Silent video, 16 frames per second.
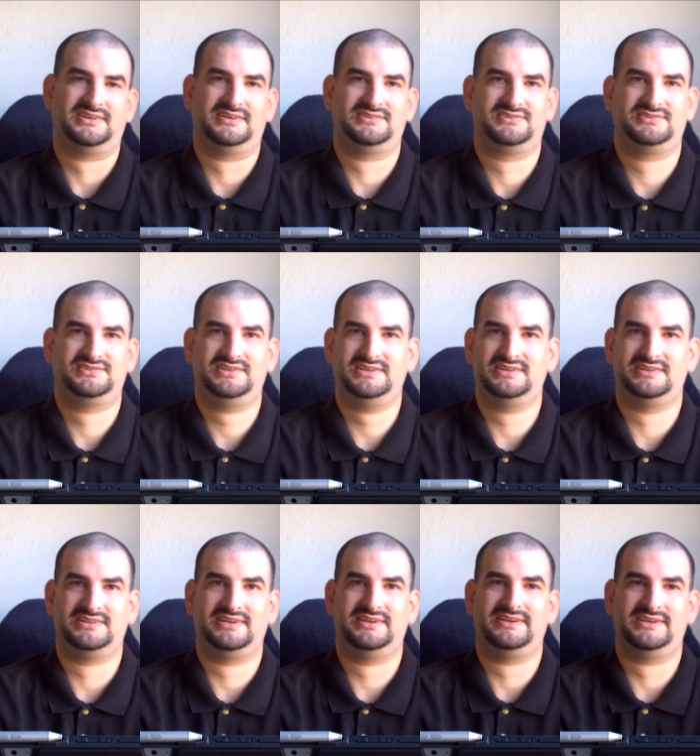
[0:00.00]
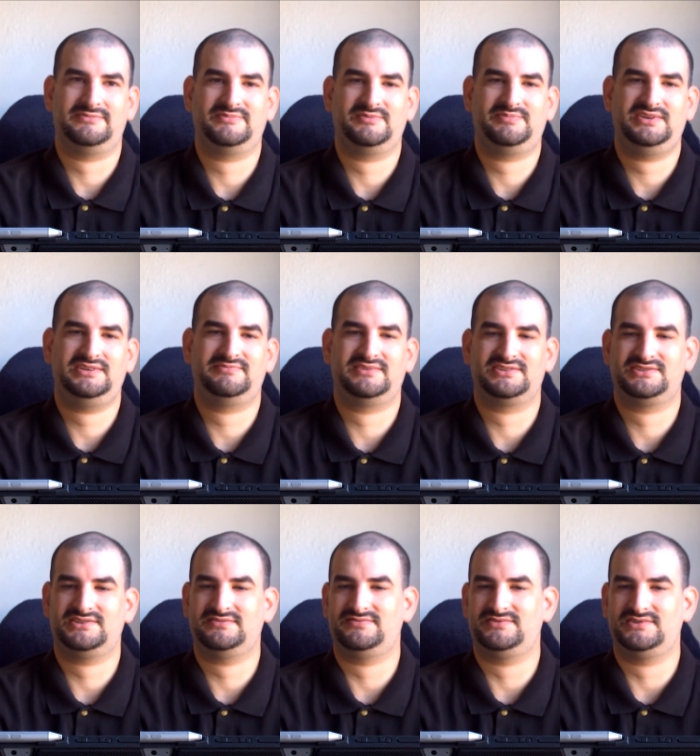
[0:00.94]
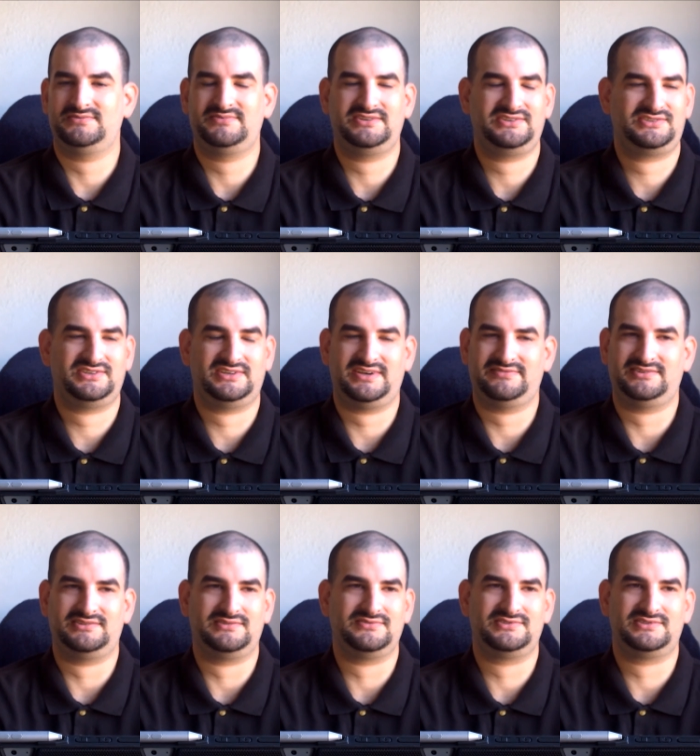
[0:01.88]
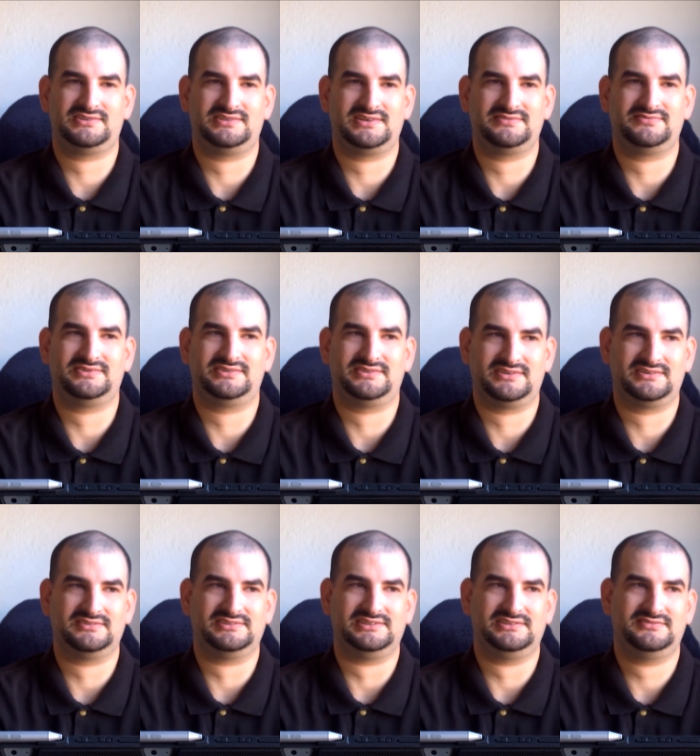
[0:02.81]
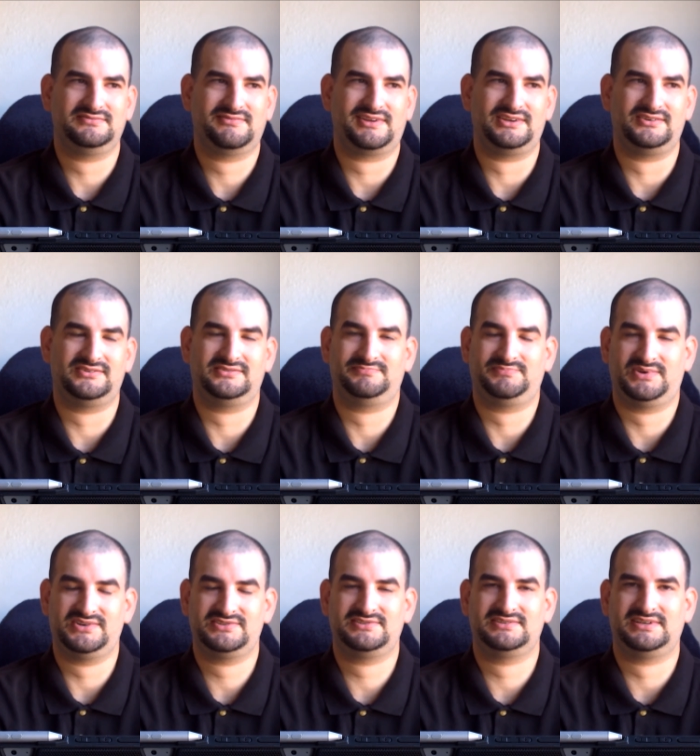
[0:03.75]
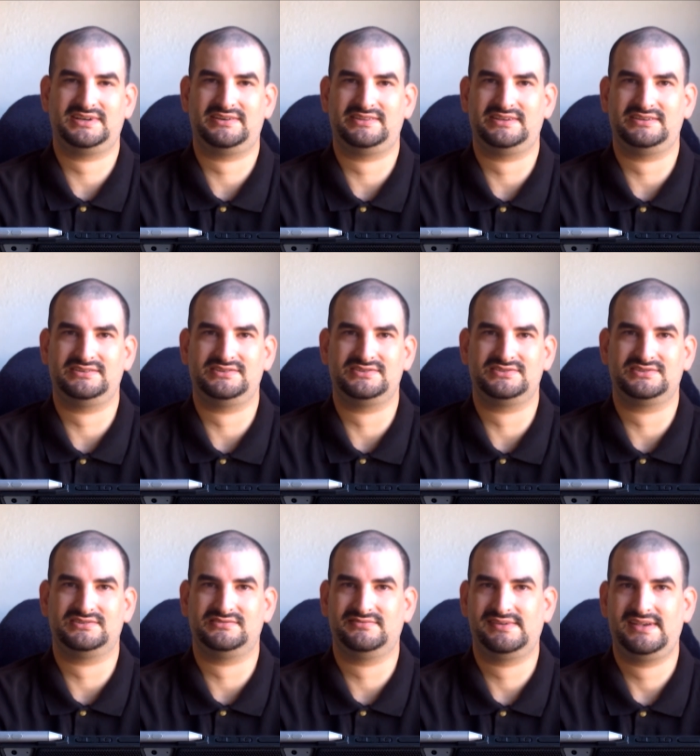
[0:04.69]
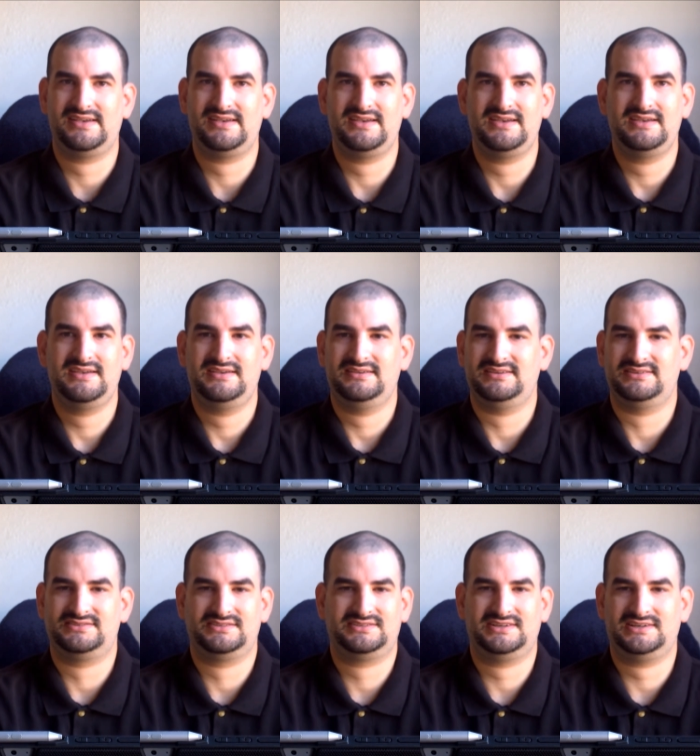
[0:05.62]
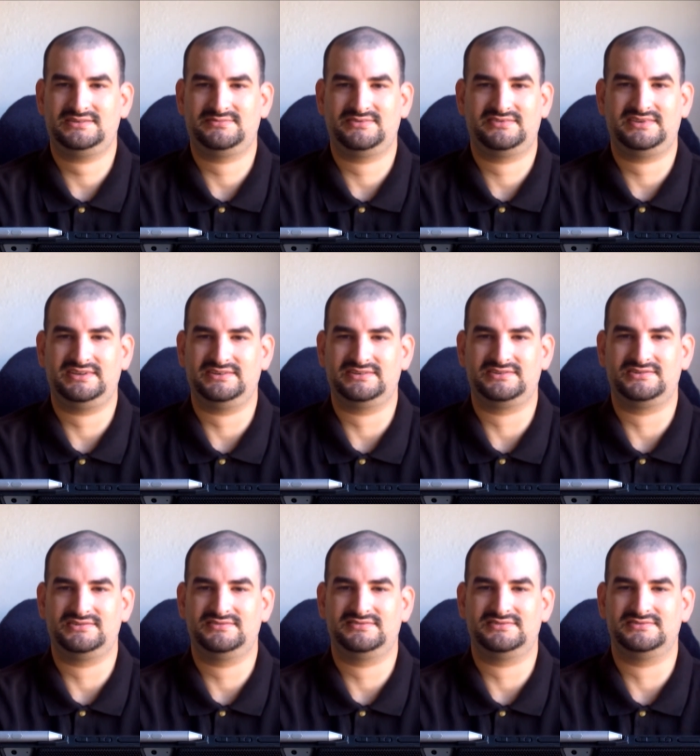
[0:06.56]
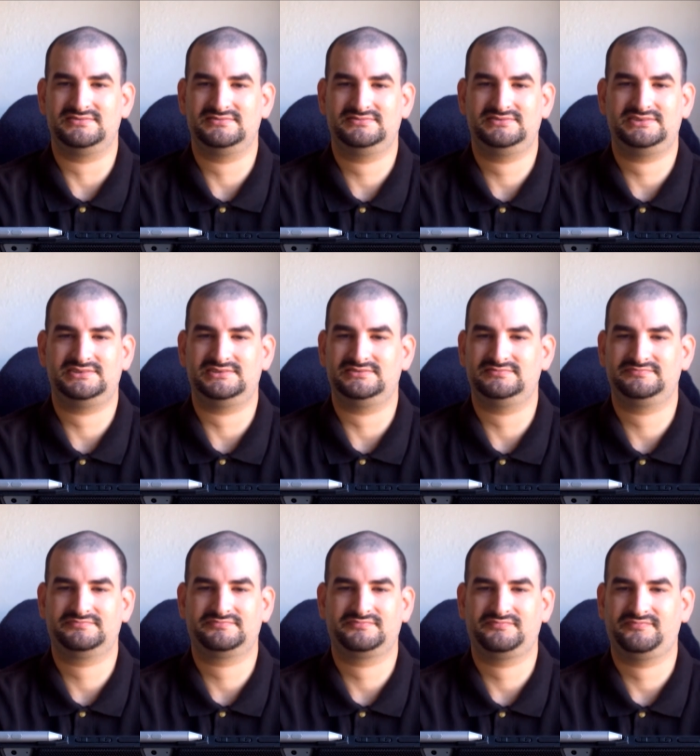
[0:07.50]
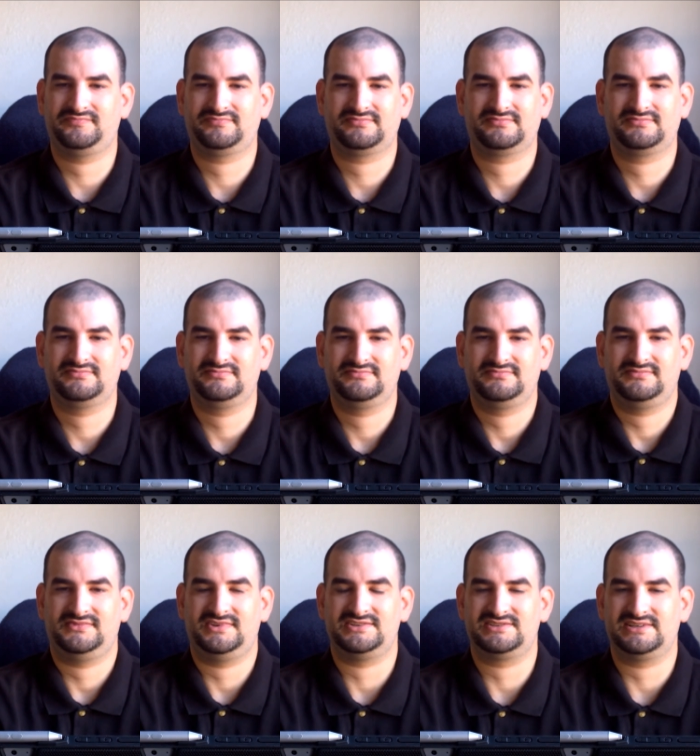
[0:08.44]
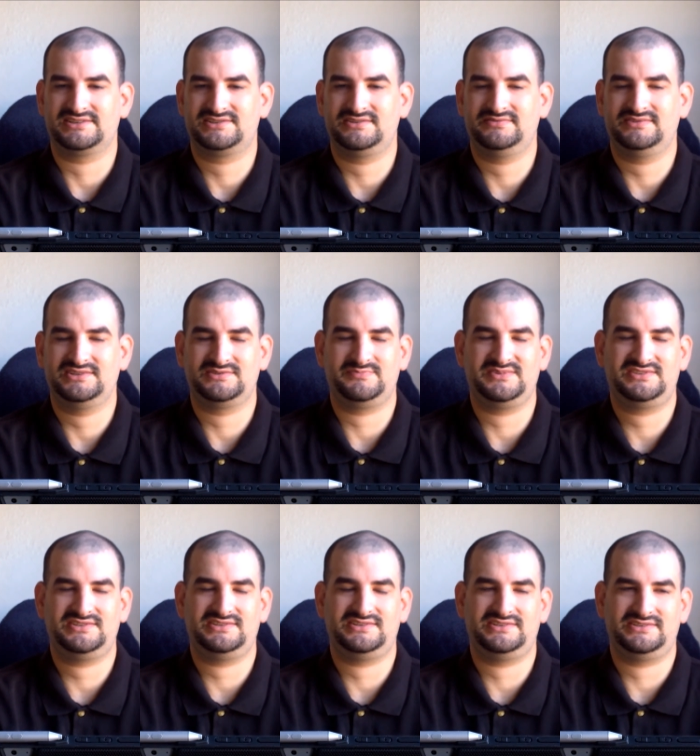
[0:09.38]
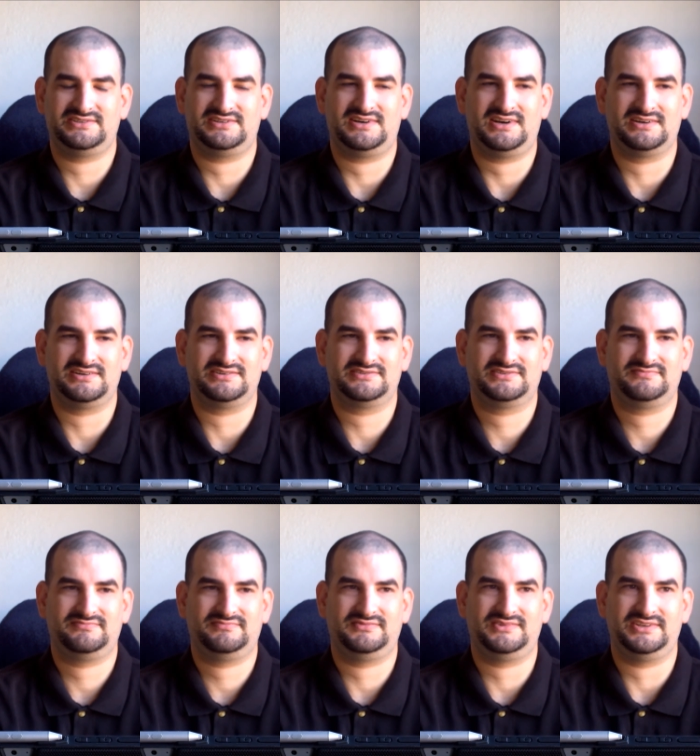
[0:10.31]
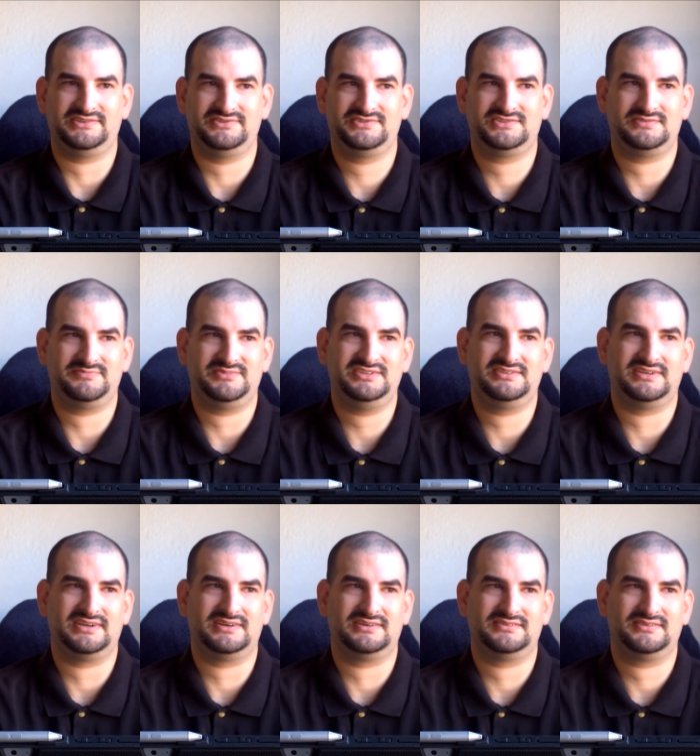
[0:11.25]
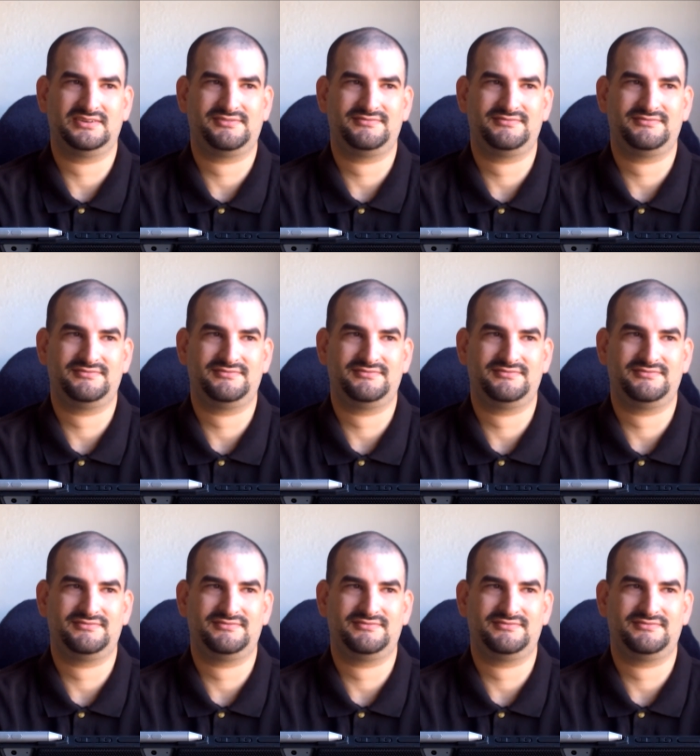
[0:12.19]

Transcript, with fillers: I said, and I am repeating myself, nobody should have to lose their loved one early. I know personally how that is. And it's a terrible thing to go through, you know. It's like something missing in your heart that used to be there.